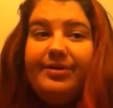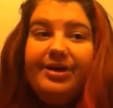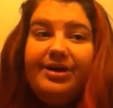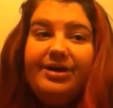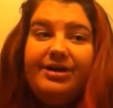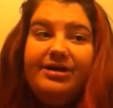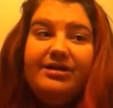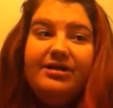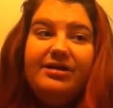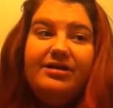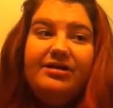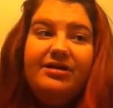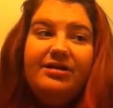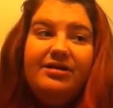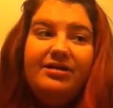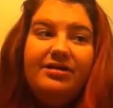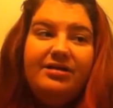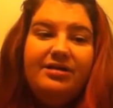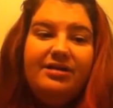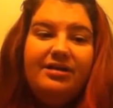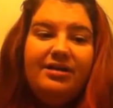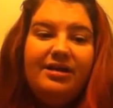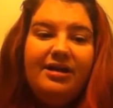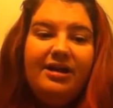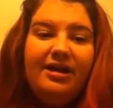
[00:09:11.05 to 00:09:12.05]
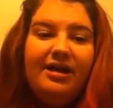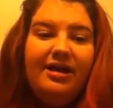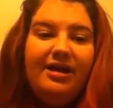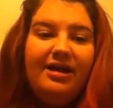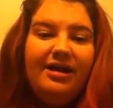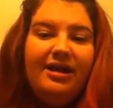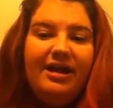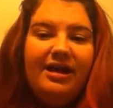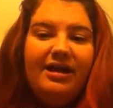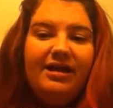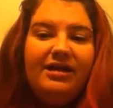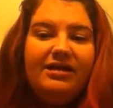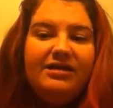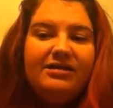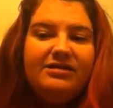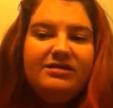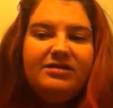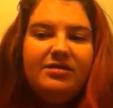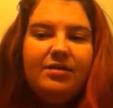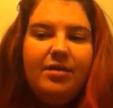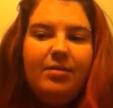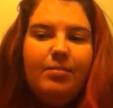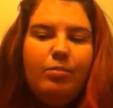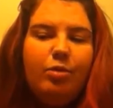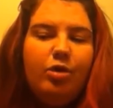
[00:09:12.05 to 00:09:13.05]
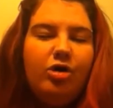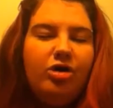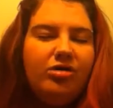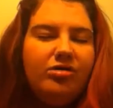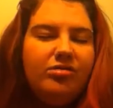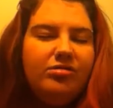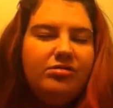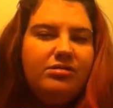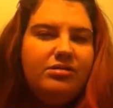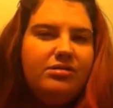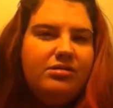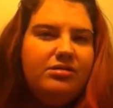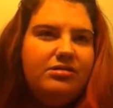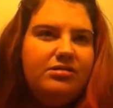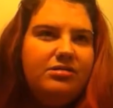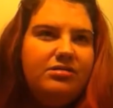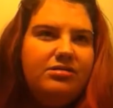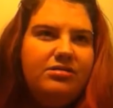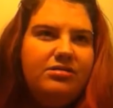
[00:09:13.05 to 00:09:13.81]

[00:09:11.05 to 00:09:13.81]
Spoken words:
but he's more